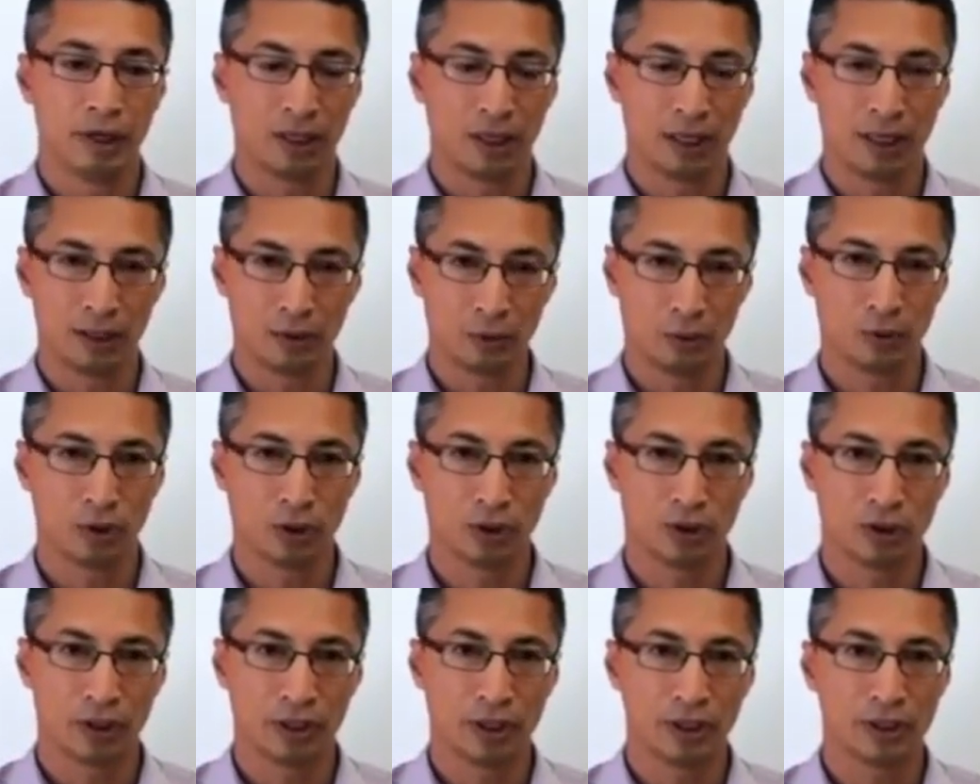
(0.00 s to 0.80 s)
get
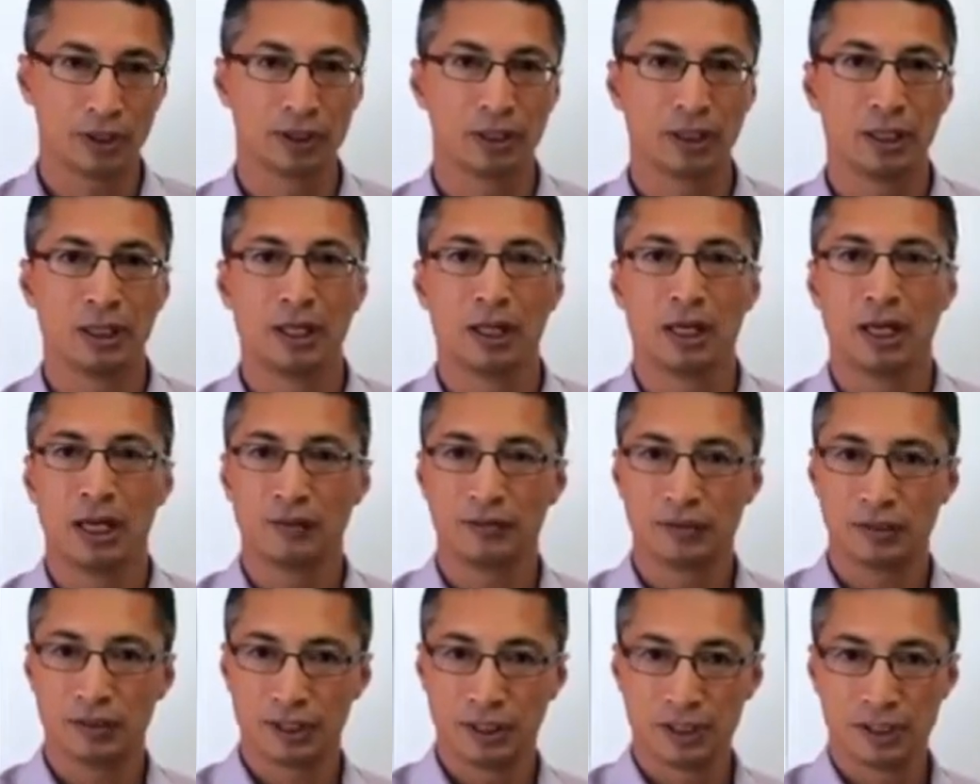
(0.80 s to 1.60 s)
organised,
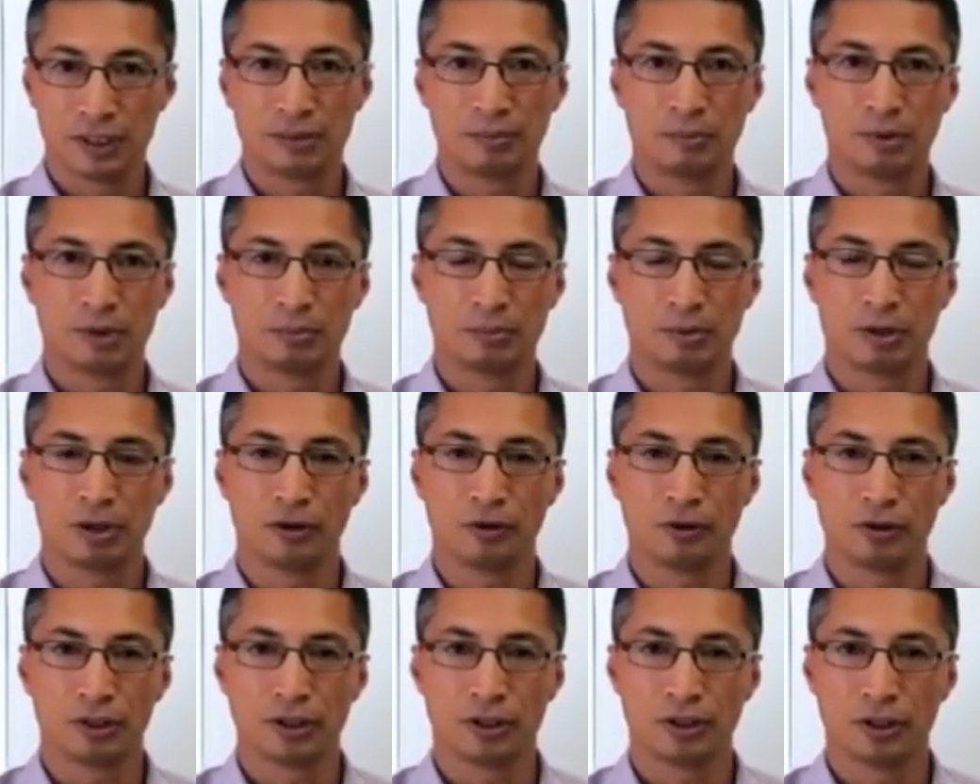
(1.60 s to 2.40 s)
have a system to
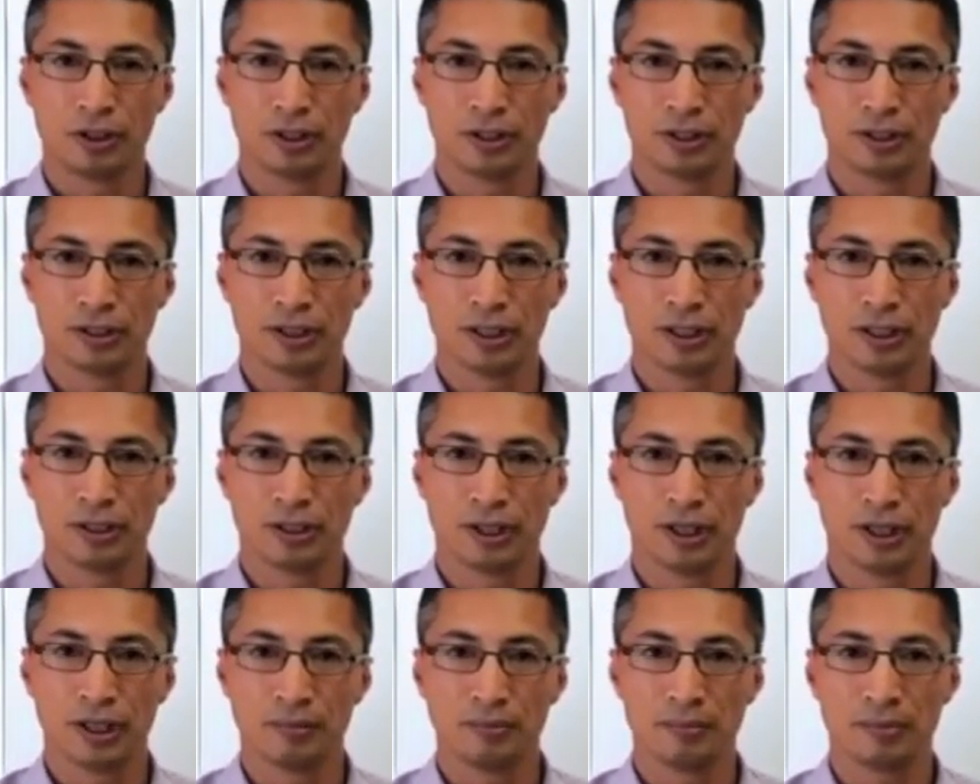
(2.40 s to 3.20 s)
prioritise these
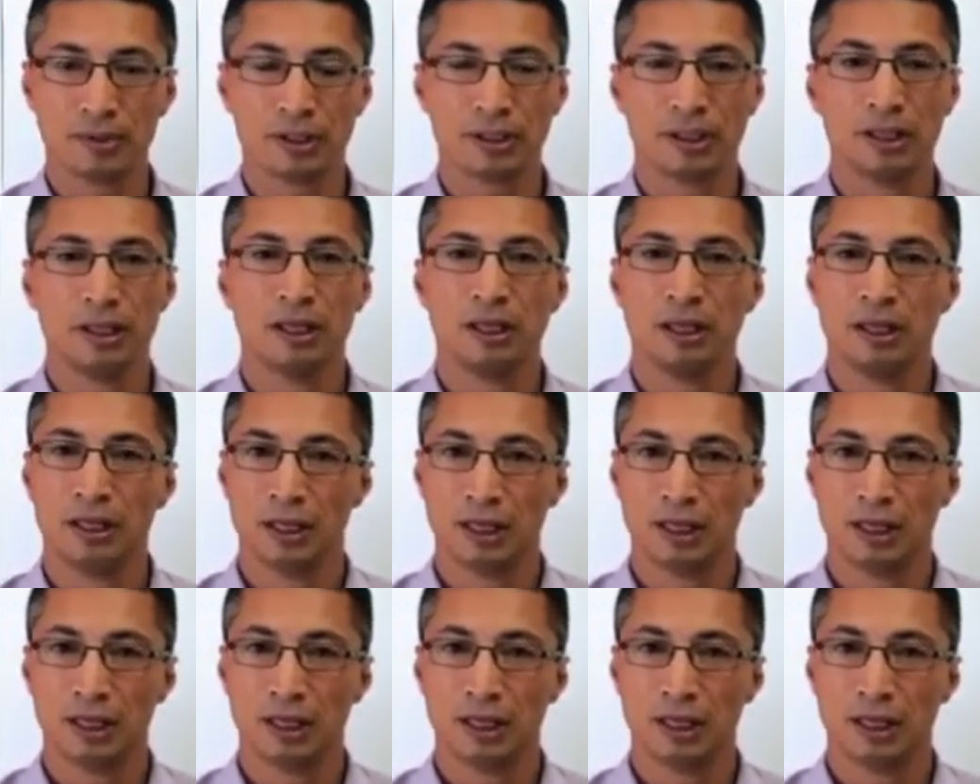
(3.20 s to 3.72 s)
items,